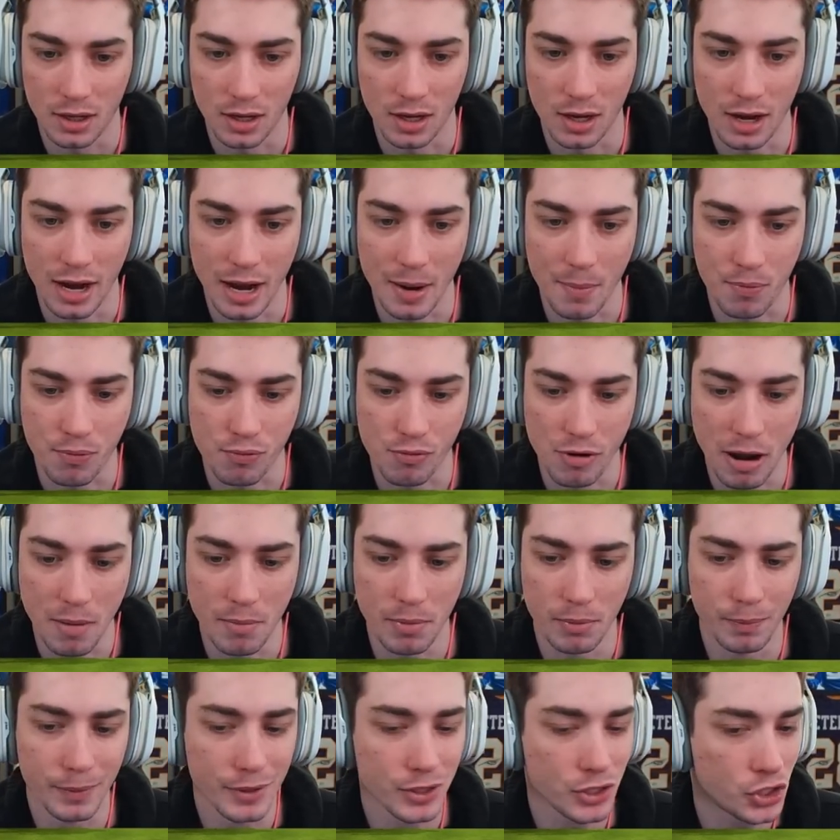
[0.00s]
I
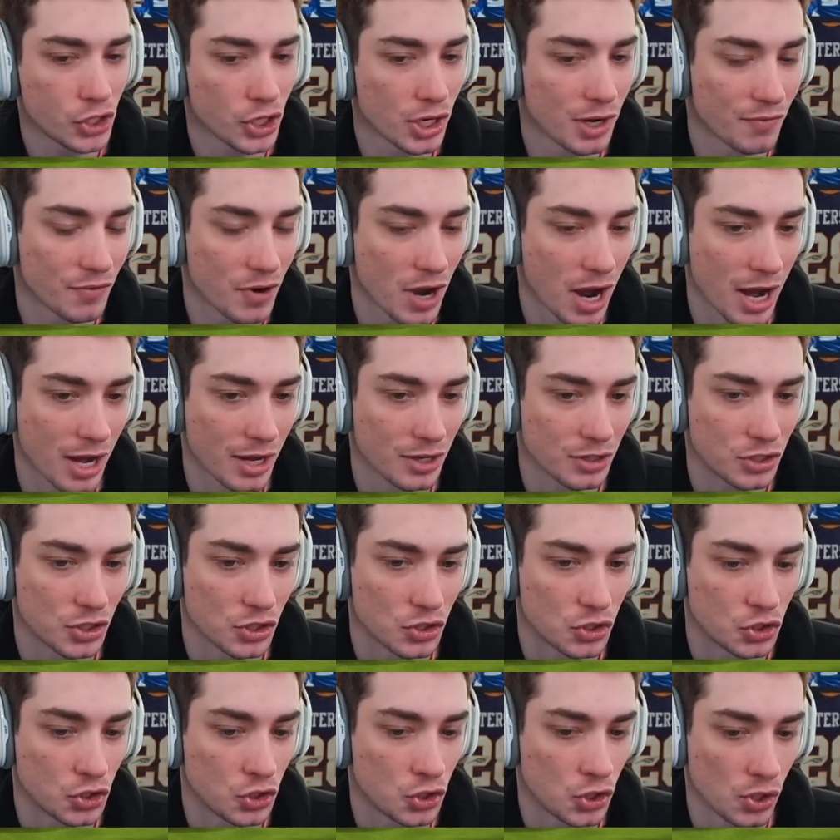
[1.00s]
probably should have gone
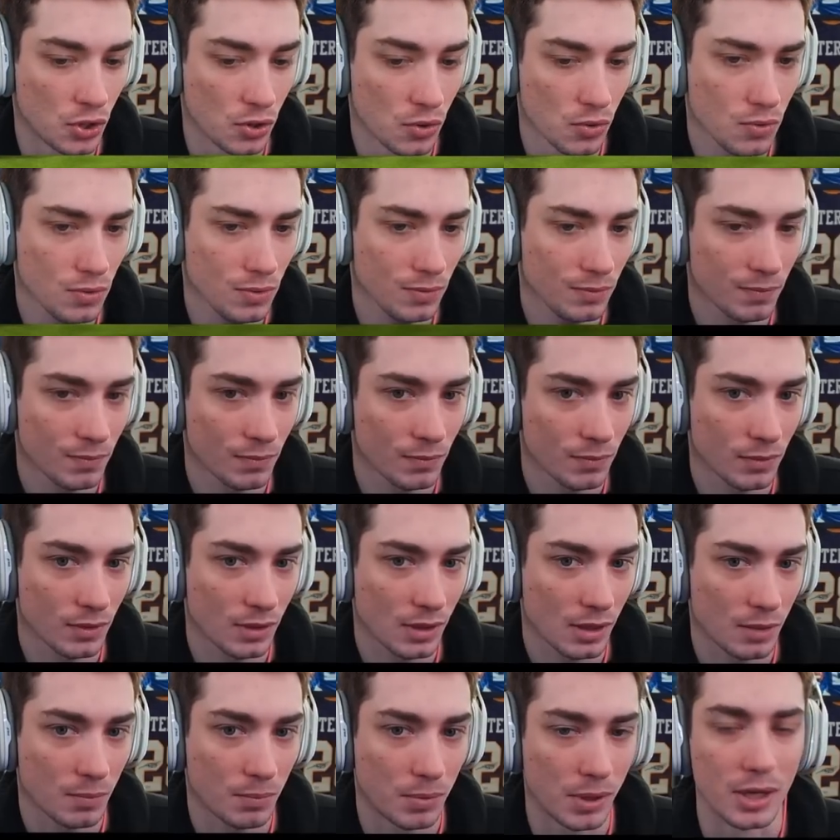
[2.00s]
to 2,
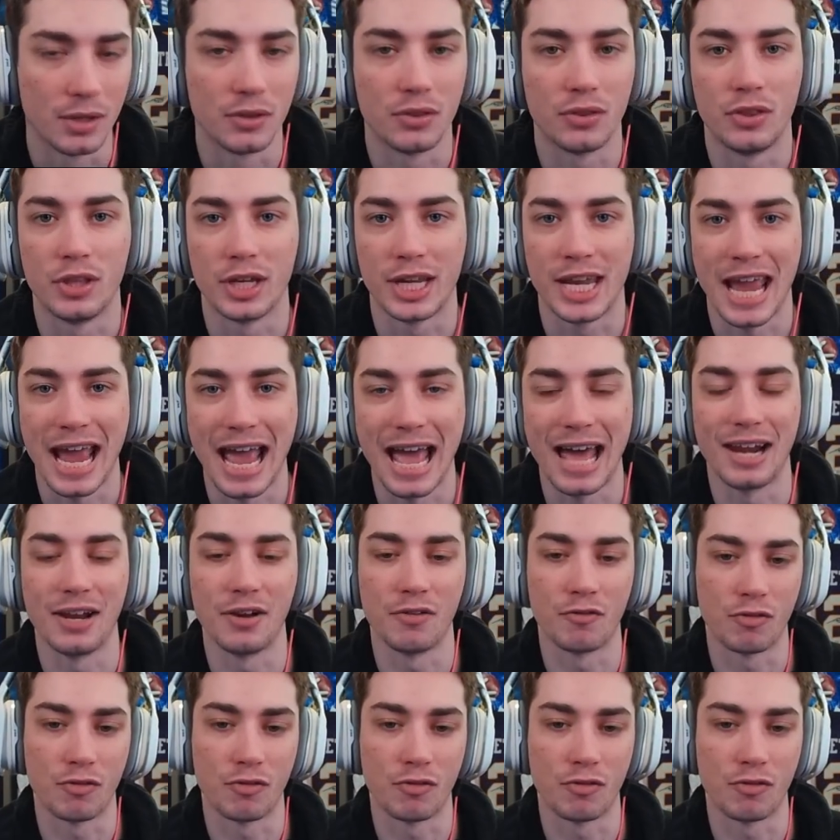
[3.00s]
but the cannon